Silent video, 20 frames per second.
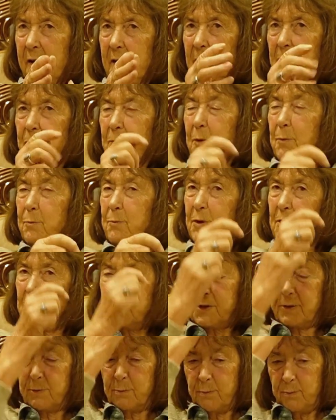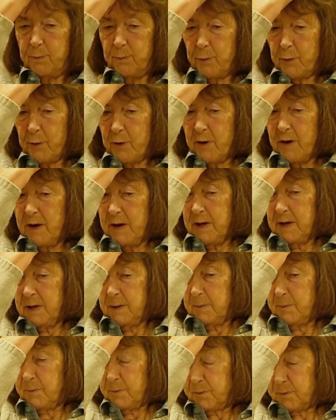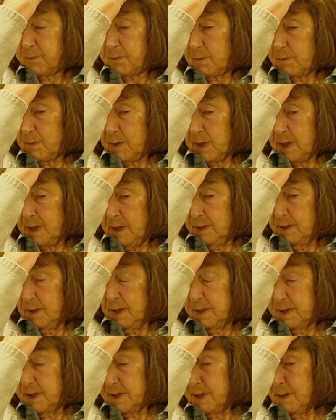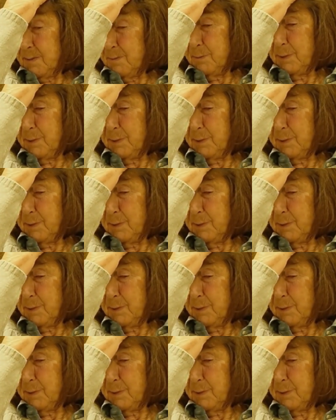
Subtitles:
And the birds of prey, and some